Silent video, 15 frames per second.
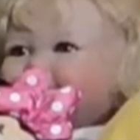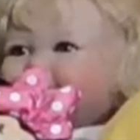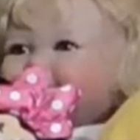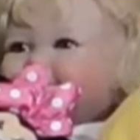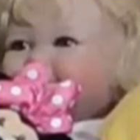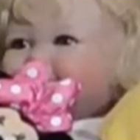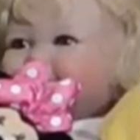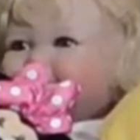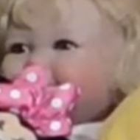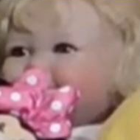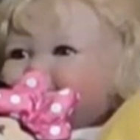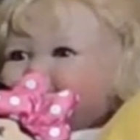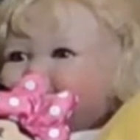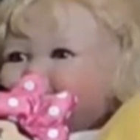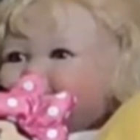
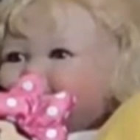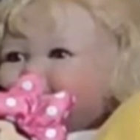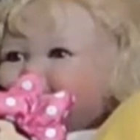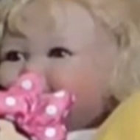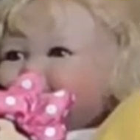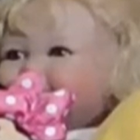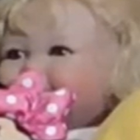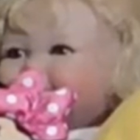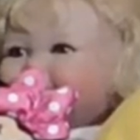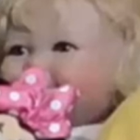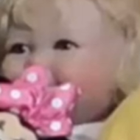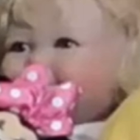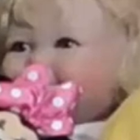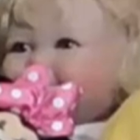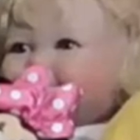
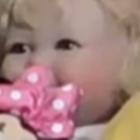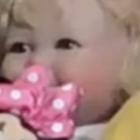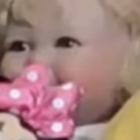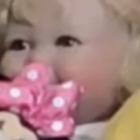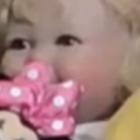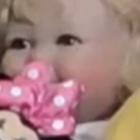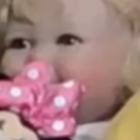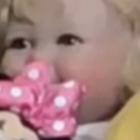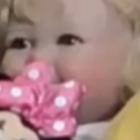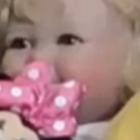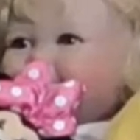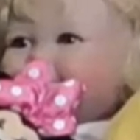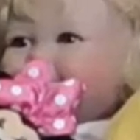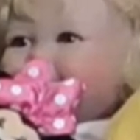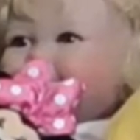
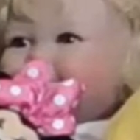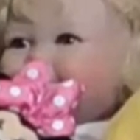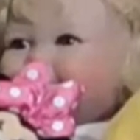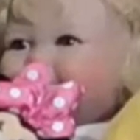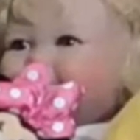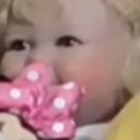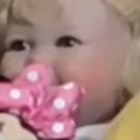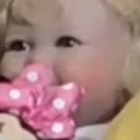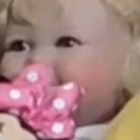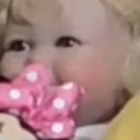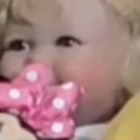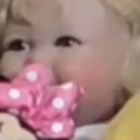(silent)